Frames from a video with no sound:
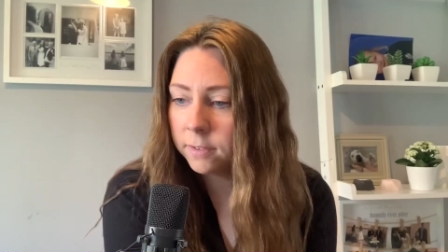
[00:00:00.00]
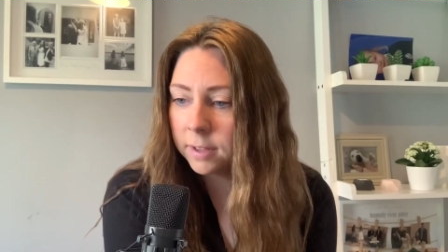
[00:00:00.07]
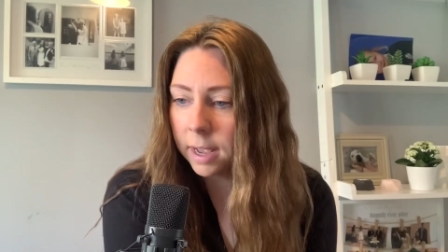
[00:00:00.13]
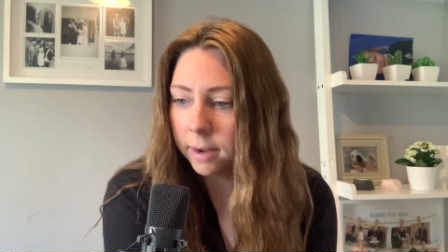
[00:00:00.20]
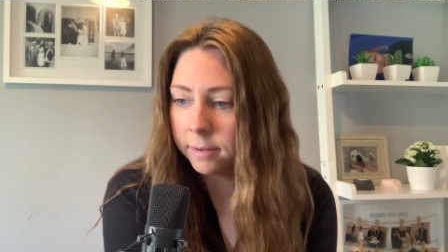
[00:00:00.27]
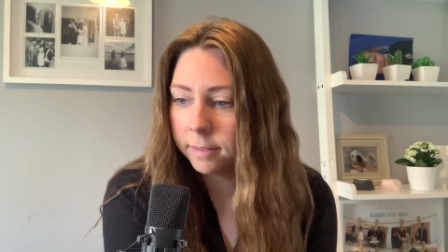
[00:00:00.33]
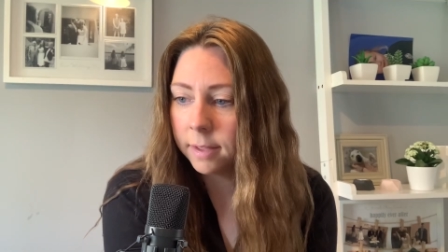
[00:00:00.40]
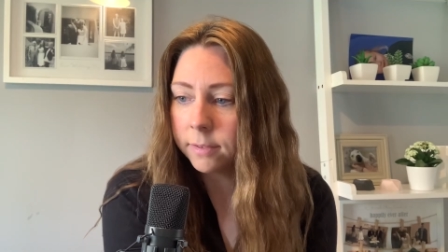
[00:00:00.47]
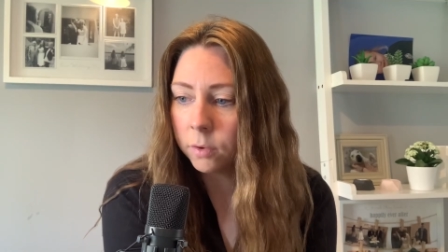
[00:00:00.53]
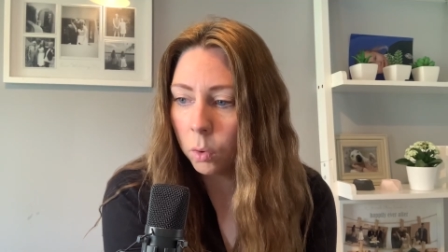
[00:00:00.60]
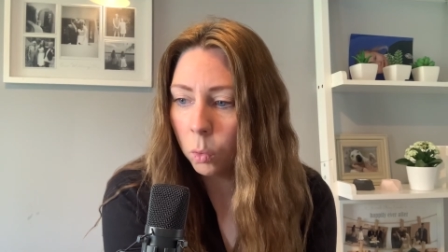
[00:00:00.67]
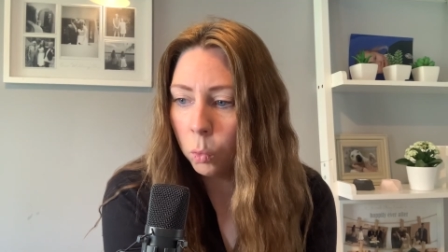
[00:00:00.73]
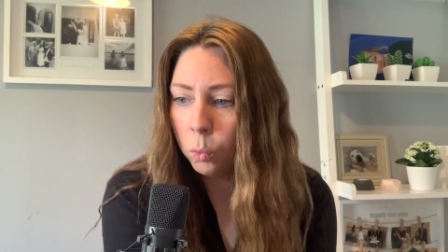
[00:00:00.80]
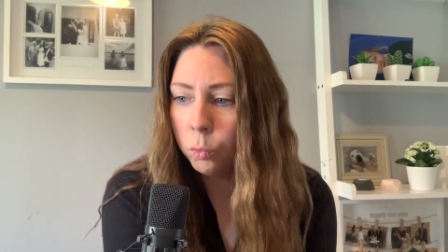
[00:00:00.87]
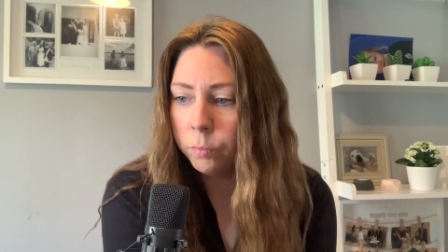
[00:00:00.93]
said there's
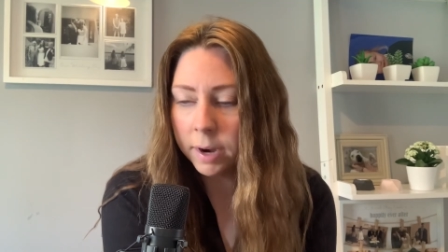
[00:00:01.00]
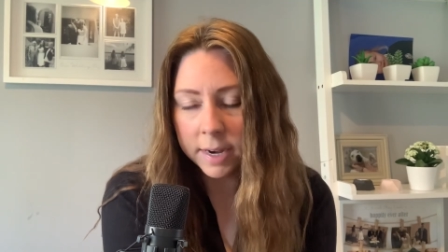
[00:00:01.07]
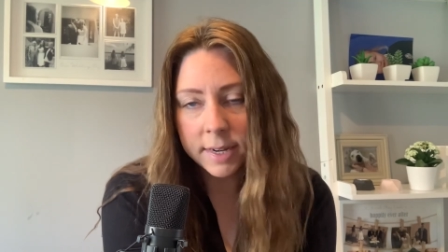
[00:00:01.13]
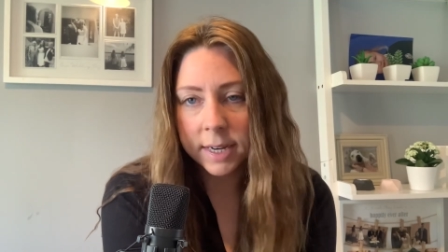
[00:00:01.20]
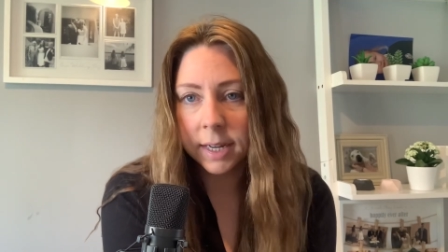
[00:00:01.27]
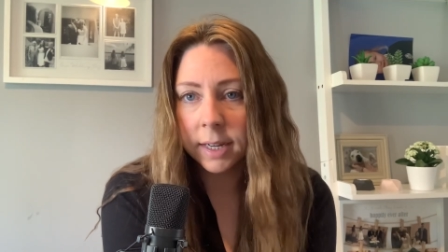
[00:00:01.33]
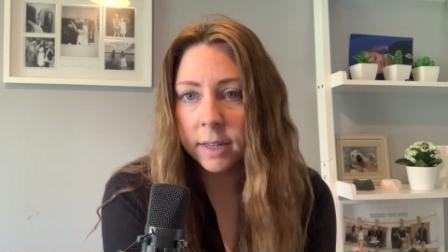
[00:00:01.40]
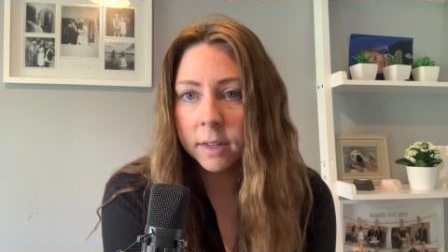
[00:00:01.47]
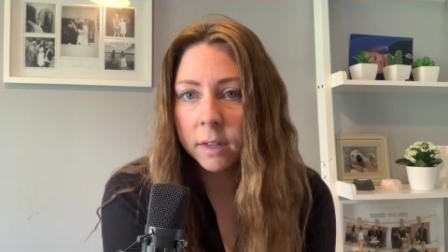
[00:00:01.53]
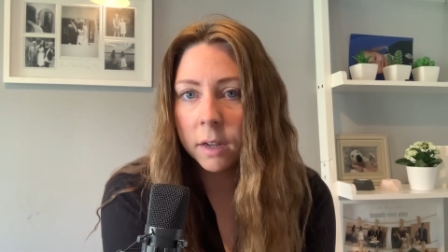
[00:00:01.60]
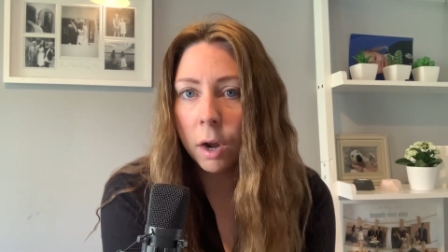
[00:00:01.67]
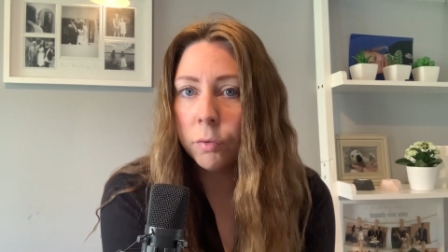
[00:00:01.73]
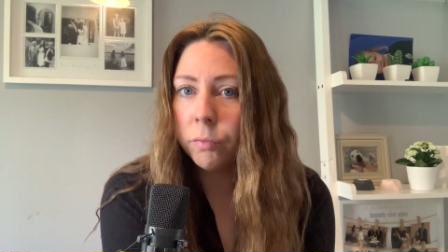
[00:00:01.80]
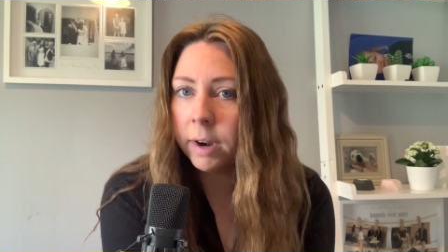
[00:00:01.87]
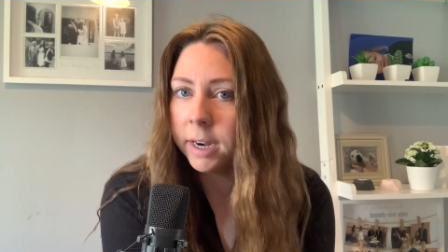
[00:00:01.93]
already
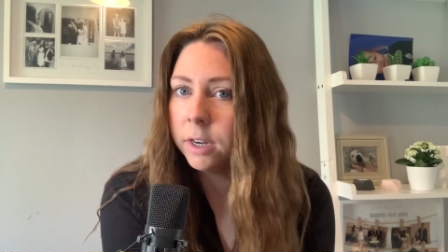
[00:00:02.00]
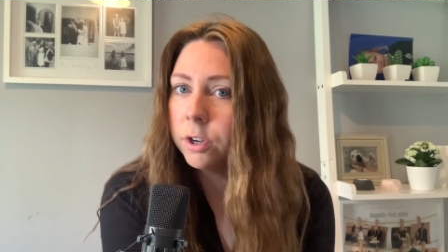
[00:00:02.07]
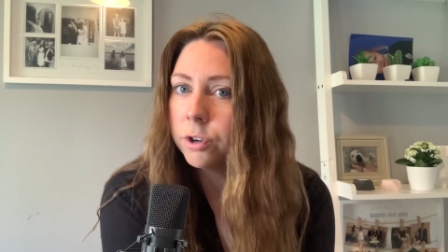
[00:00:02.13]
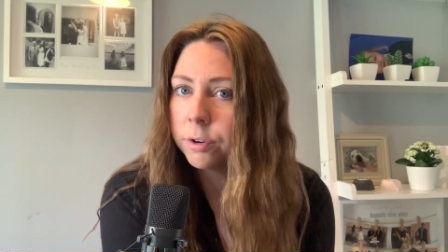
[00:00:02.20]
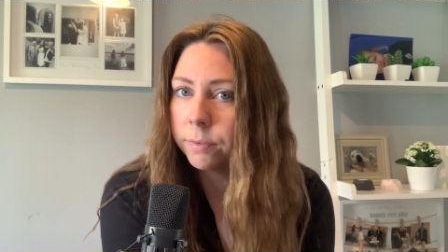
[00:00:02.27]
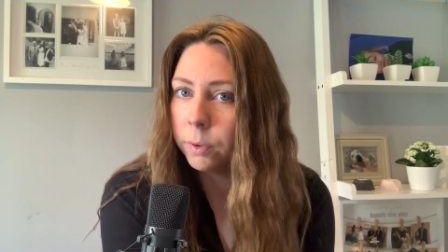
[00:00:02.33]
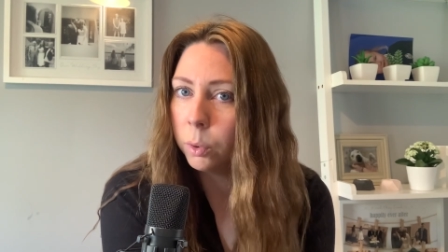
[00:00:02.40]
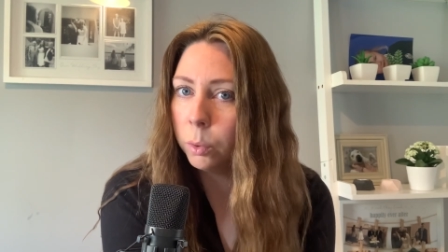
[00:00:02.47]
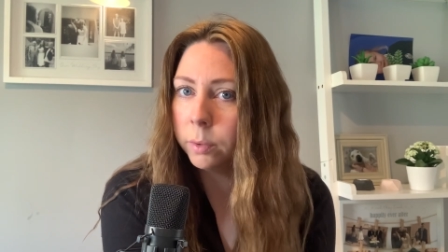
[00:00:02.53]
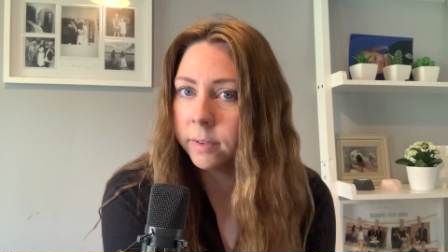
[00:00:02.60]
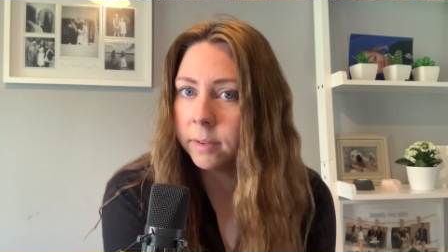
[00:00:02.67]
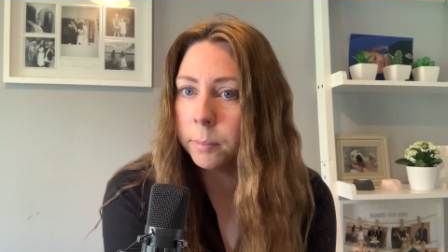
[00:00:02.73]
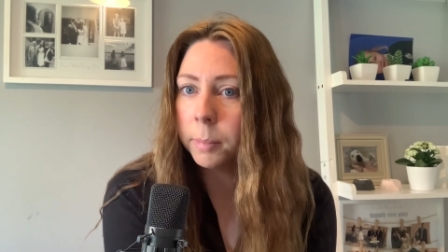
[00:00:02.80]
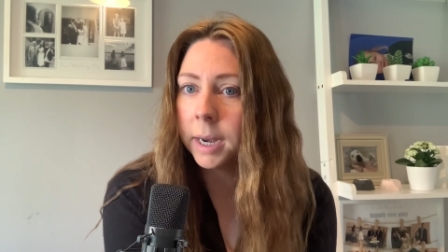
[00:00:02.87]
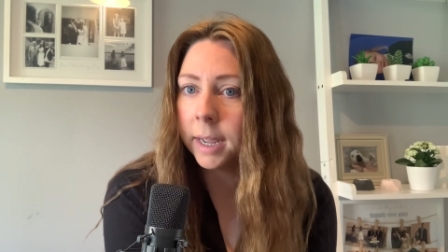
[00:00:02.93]
a range of laws
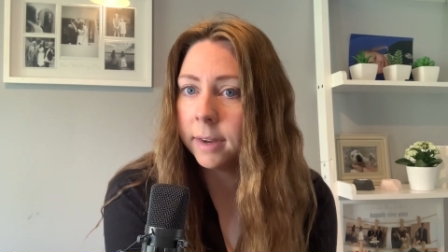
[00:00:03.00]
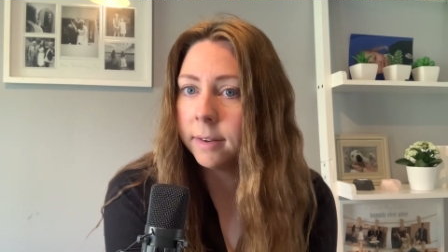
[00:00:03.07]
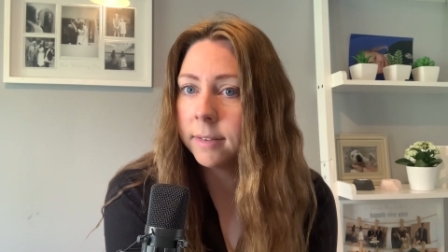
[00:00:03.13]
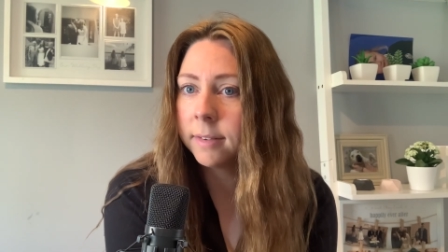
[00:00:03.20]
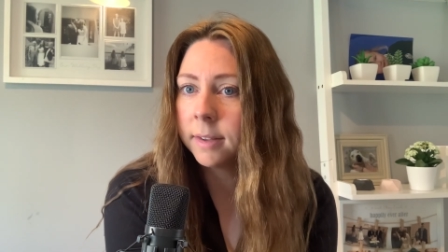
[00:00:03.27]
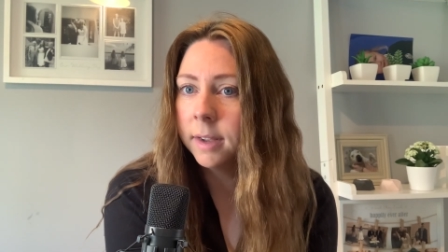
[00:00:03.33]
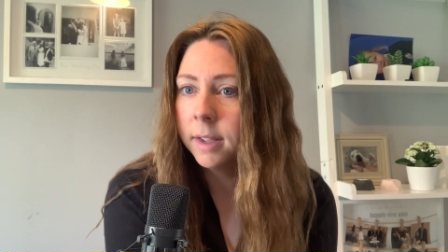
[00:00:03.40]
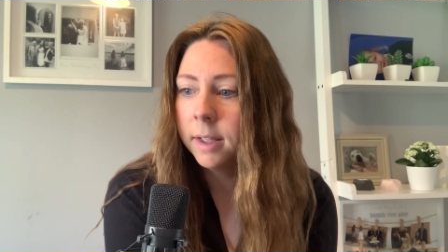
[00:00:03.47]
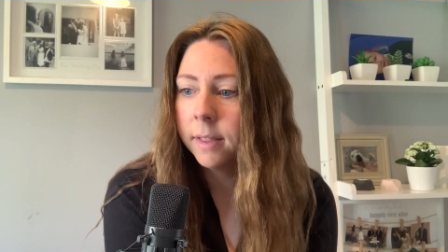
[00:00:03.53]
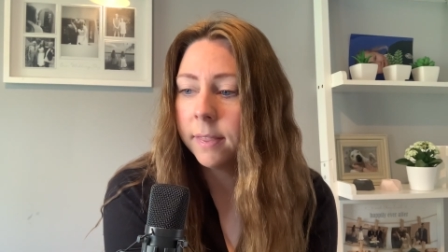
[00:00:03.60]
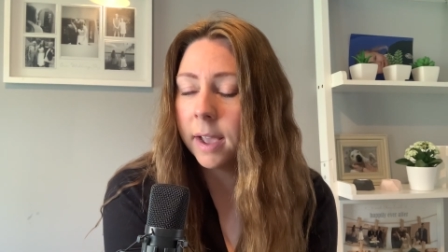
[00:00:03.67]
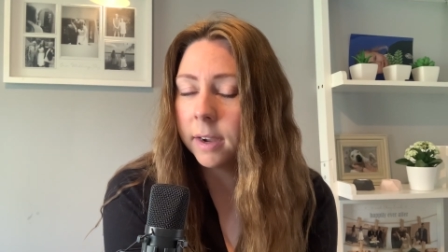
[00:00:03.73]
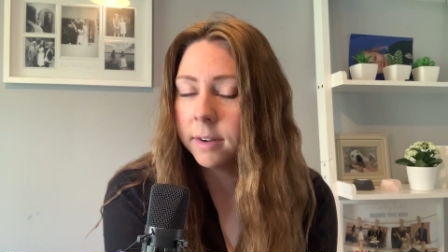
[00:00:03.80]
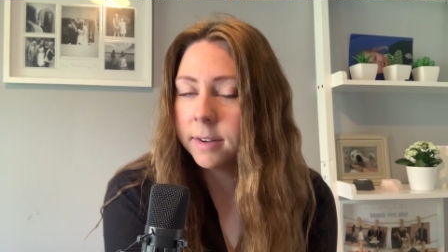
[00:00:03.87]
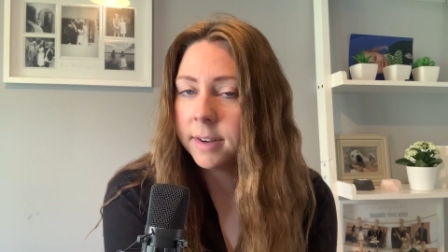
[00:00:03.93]
in place
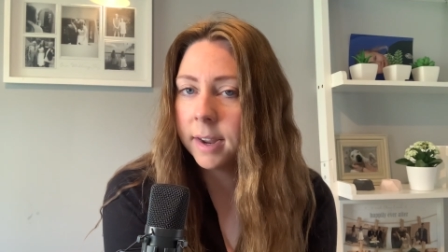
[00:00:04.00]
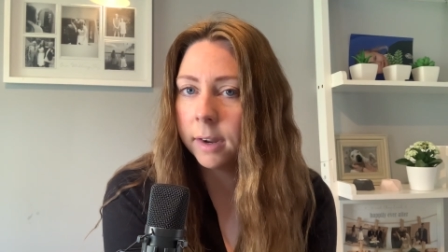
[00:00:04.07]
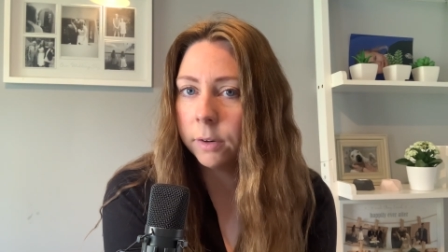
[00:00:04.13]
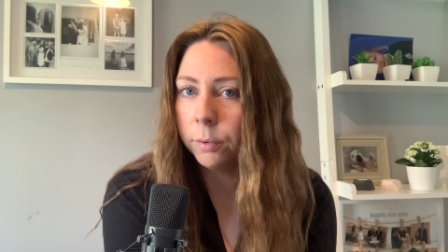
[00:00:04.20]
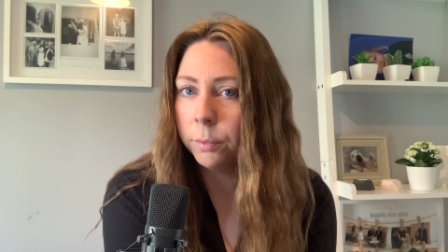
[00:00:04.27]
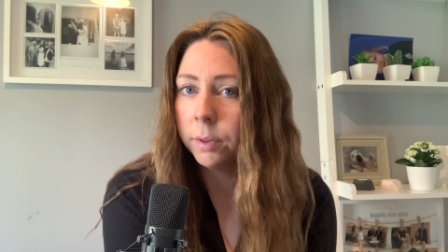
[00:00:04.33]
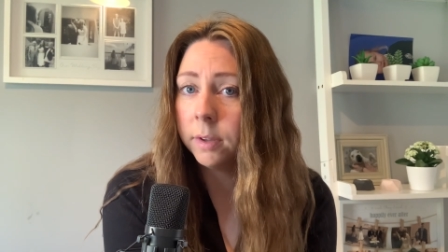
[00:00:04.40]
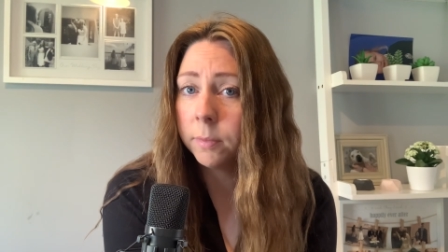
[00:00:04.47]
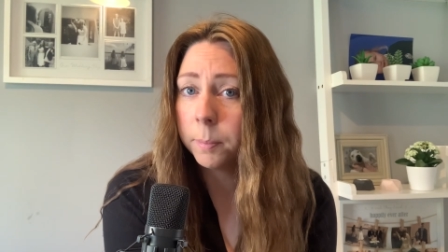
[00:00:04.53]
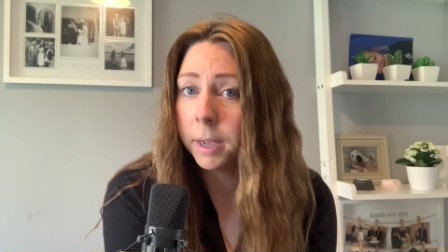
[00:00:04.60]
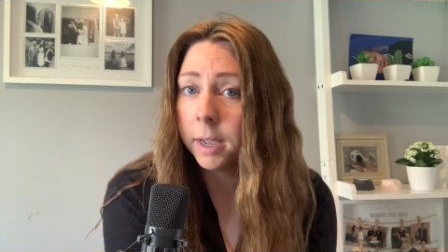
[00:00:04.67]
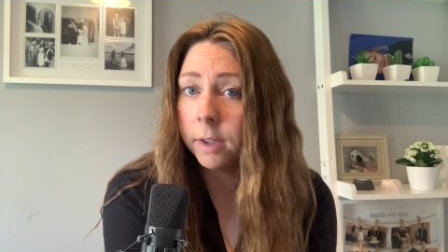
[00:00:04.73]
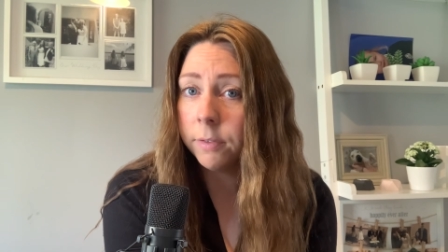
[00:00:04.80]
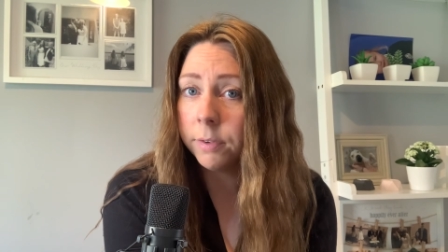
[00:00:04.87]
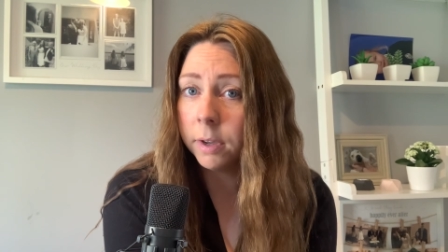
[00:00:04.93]
that could tackle this
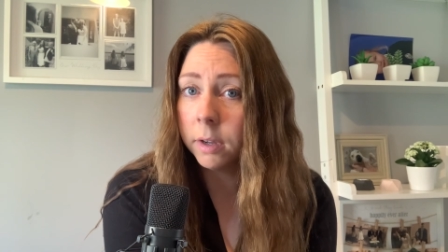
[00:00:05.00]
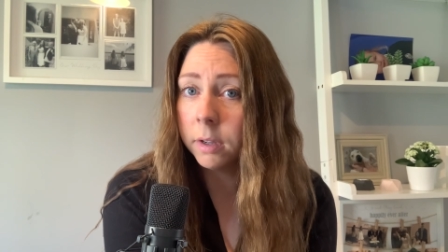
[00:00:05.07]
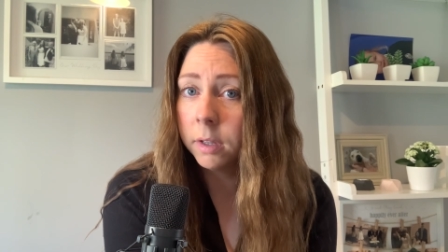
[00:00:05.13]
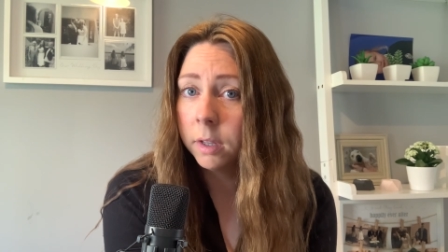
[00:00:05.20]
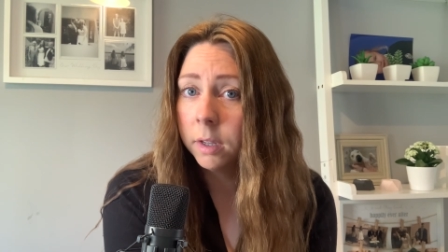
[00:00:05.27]
behaviour.